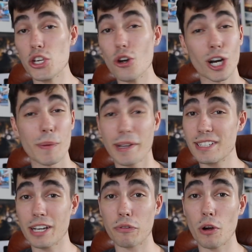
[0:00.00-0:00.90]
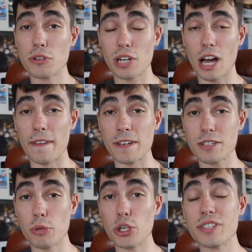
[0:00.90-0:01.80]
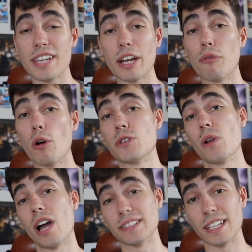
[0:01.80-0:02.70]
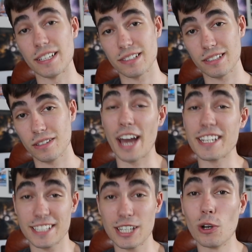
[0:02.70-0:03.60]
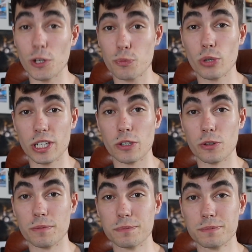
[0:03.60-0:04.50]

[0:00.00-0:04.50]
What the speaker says: You're not going to be able to take a photo like this, but you can take a photo like this, and it still looks pretty cool.